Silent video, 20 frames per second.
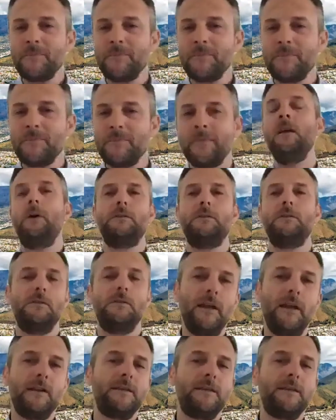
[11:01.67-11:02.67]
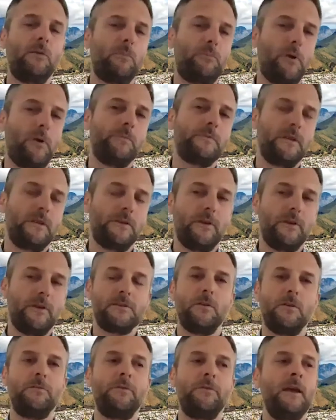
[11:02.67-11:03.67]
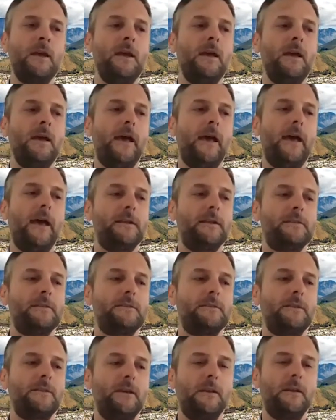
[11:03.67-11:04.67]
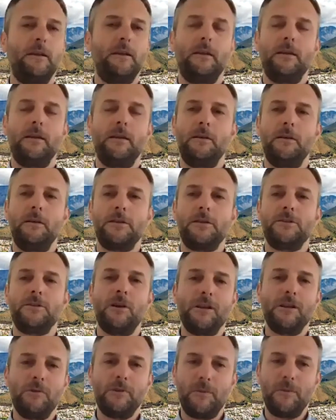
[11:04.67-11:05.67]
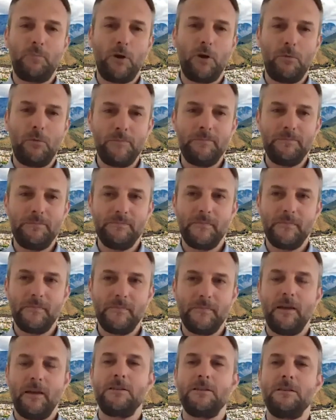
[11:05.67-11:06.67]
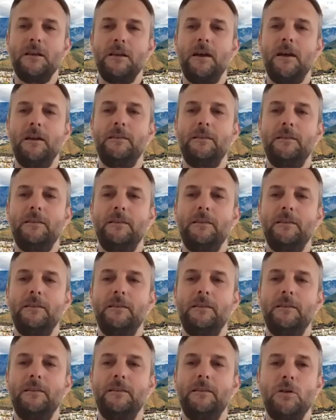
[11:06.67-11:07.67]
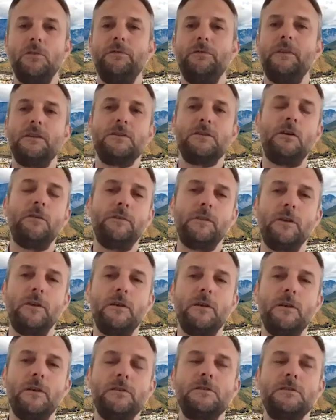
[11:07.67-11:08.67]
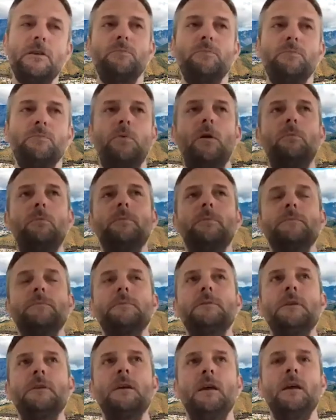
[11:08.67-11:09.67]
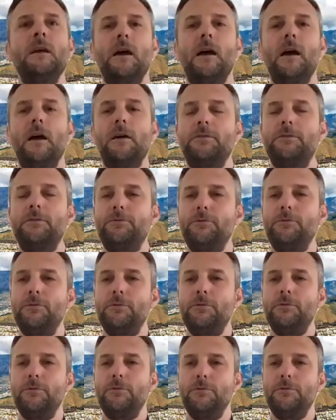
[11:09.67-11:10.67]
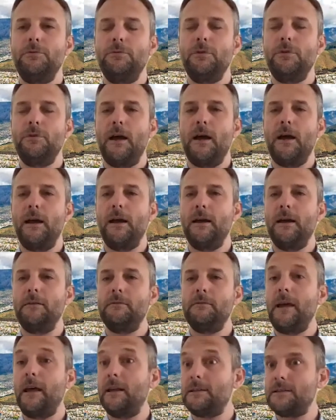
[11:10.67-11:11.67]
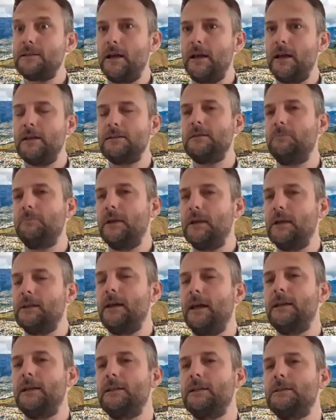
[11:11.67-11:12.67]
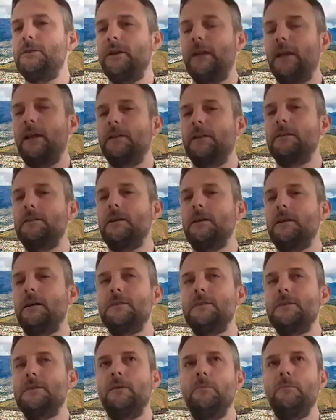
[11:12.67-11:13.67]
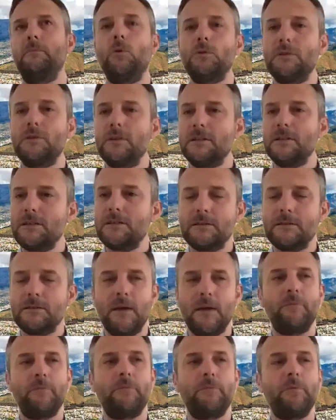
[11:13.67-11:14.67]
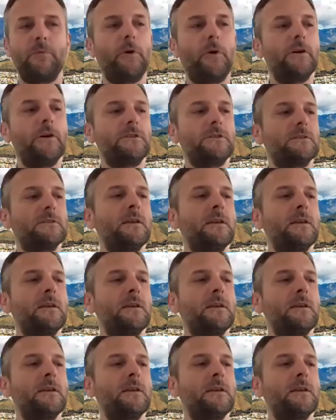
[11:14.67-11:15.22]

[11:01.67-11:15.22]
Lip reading: really understanding what problems they're trying to solve. And, starting with the problem that you're trying to solve and solving those problems through data science and big data and I'd say more digital type of approaches,